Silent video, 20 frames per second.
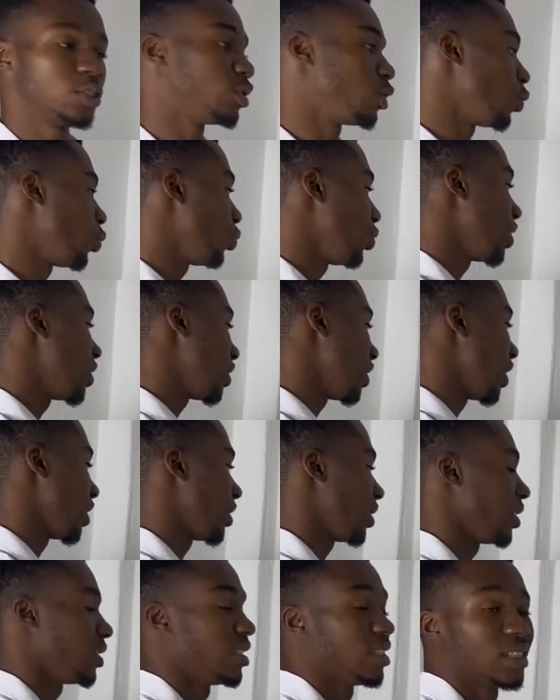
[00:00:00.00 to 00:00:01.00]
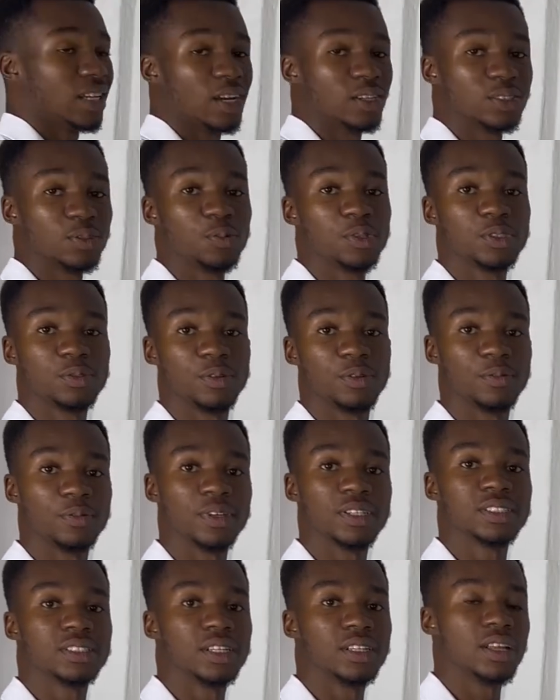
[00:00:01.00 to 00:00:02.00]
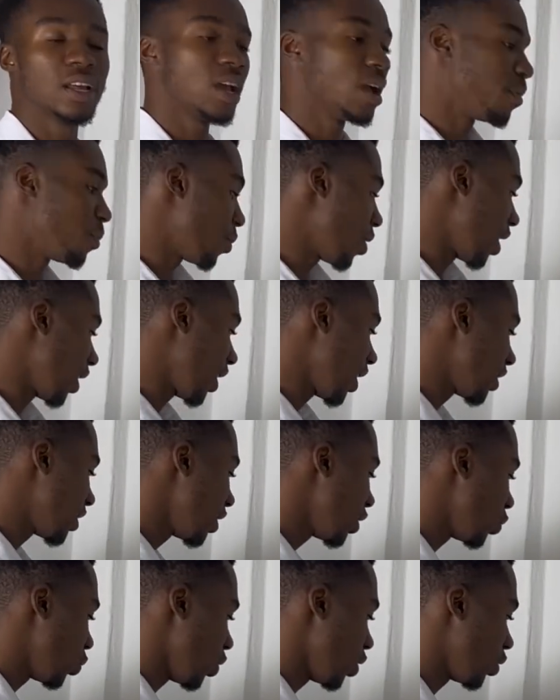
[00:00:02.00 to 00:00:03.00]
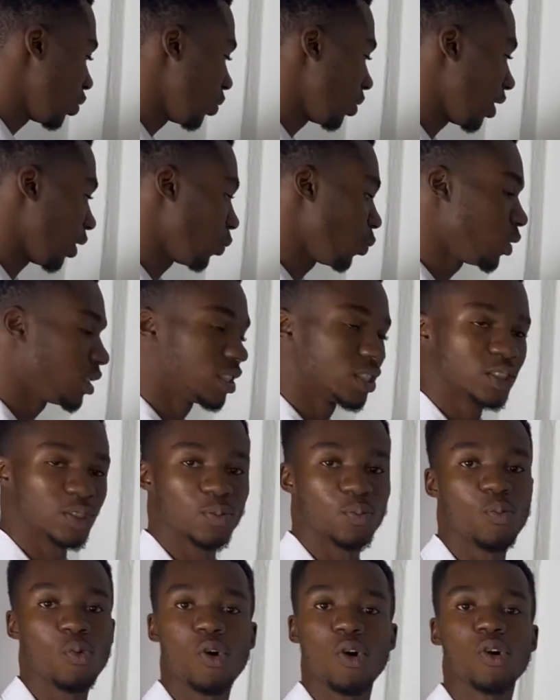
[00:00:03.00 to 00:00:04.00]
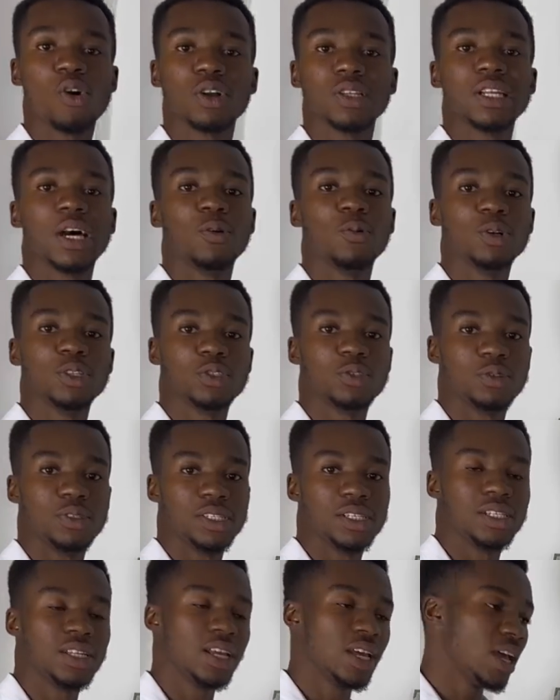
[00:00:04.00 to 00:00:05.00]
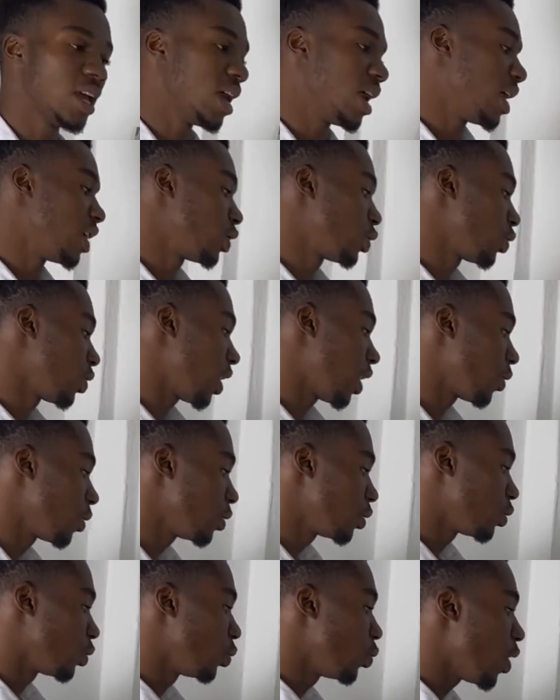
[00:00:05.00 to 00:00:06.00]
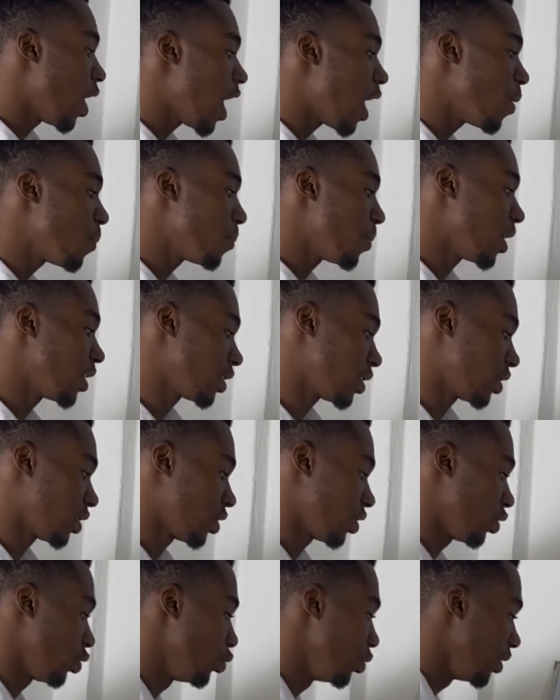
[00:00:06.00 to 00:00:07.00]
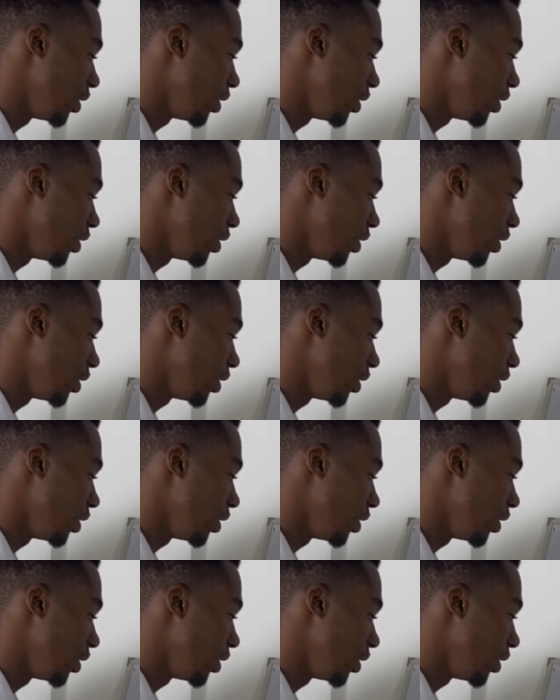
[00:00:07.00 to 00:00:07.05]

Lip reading: to reach the 60,000 which we invested. We are getting 22,000, which is more than what you need. So you are going to do how much you